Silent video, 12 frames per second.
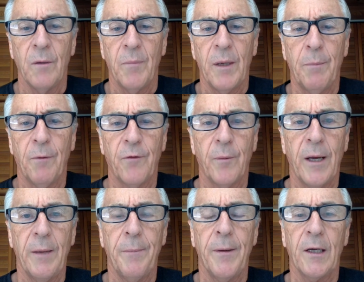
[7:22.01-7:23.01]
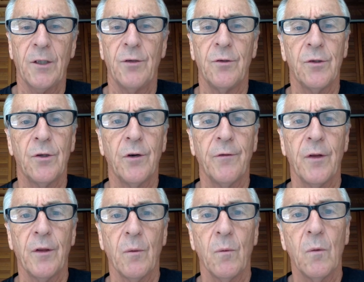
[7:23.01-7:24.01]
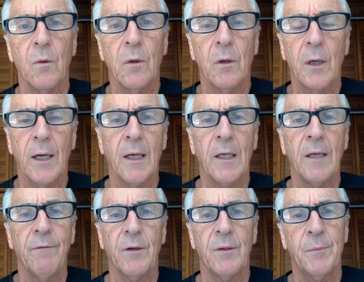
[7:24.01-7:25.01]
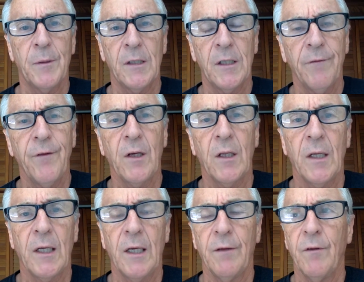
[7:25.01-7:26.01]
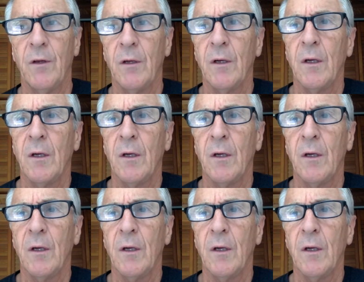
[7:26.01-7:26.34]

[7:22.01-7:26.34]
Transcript: people from Apex who served in the war, and even specifically in the